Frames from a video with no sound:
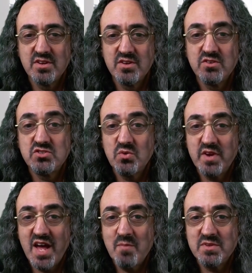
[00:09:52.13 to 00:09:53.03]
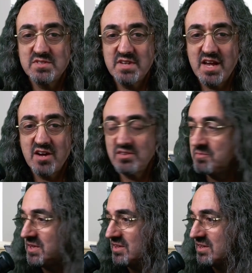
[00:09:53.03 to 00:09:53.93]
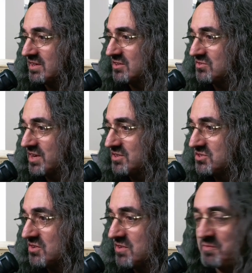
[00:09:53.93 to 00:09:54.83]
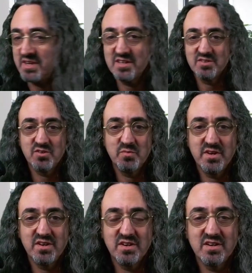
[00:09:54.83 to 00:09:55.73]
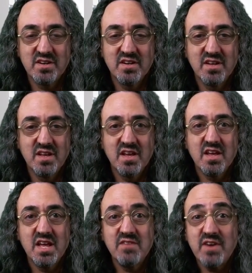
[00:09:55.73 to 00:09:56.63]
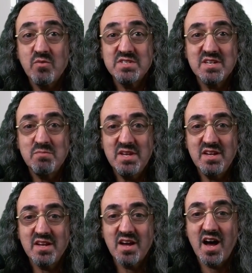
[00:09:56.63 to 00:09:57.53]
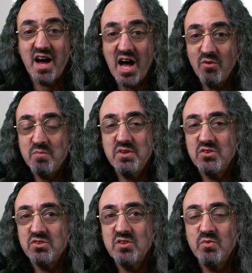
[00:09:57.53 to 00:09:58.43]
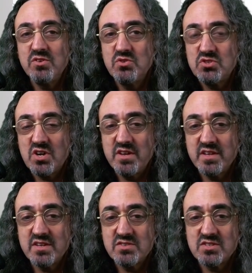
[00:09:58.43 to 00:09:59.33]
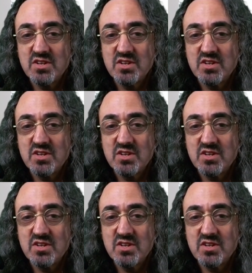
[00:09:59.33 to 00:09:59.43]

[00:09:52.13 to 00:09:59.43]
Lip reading: So what happens now, let me drag this over to make it a little bigger, if I was in a meeting, I would be the only one who saw this.